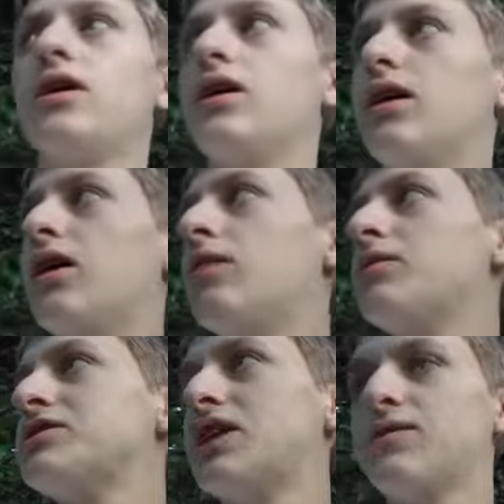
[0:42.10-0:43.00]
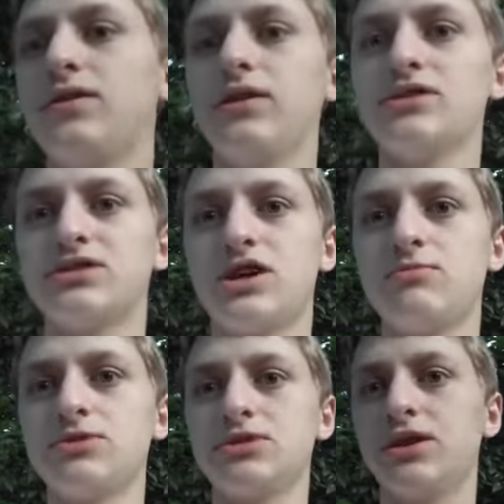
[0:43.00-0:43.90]
I'm excited for Elijah
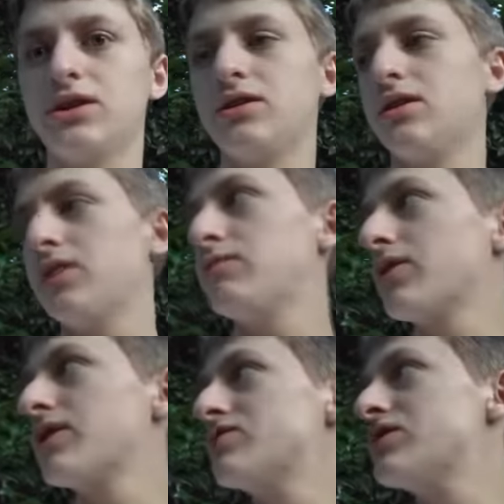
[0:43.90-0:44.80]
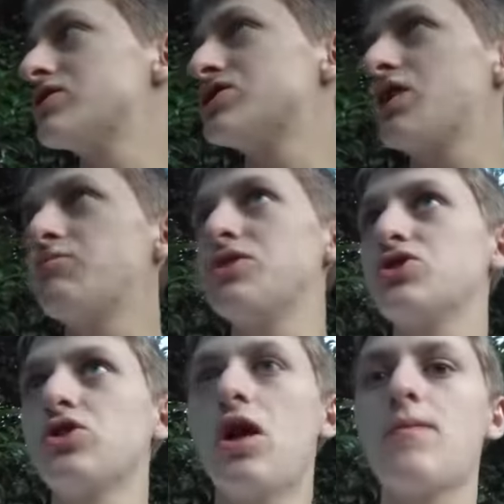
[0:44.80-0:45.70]
Thomas. And if Marquise Reed or Shelton
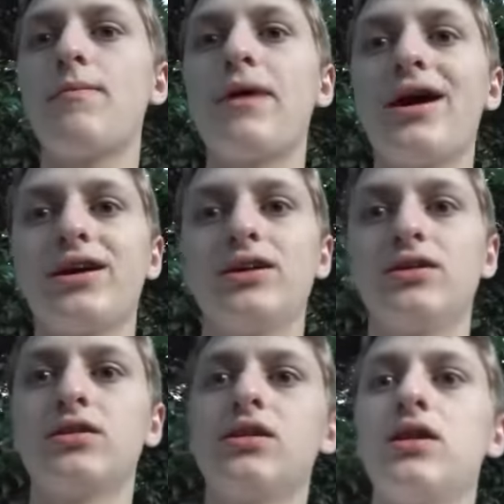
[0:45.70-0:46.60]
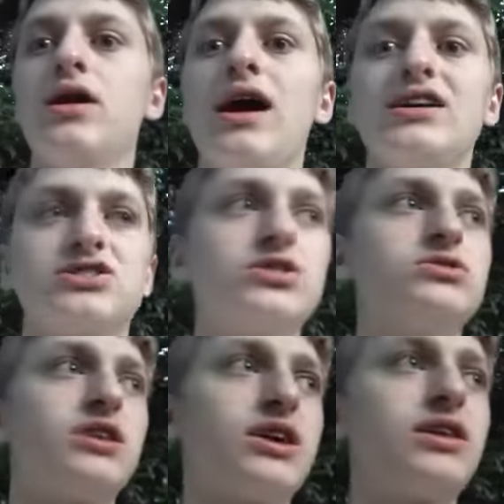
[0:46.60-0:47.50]
Mitchell, I'll be back here as soon
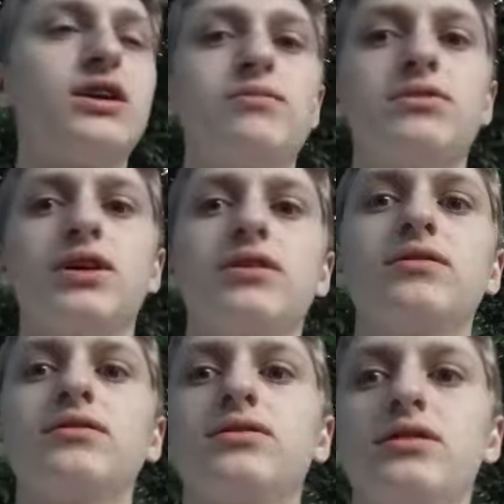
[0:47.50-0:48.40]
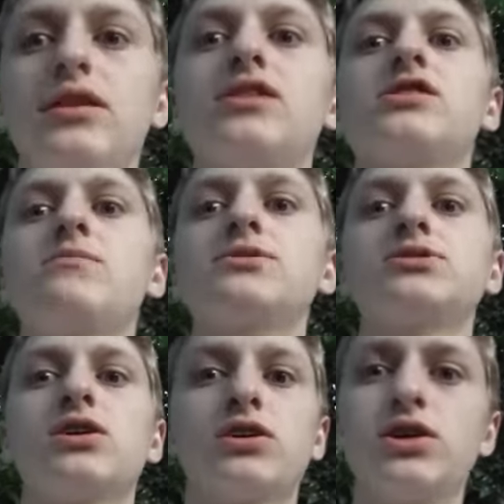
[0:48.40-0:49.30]
as I get the update. Elijah
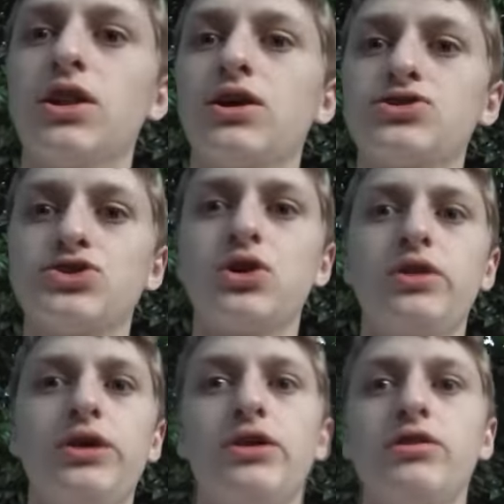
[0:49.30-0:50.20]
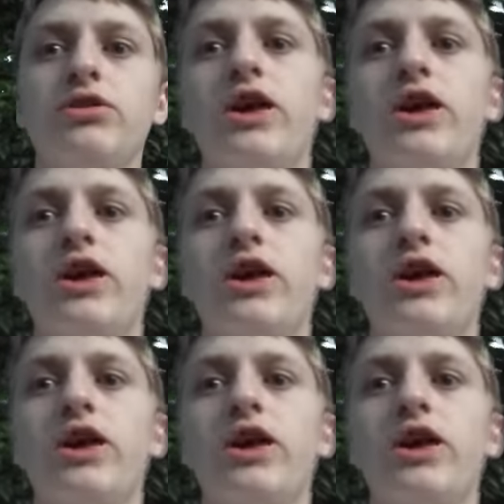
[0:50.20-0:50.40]
Thomas, good luck on Charlotte, and go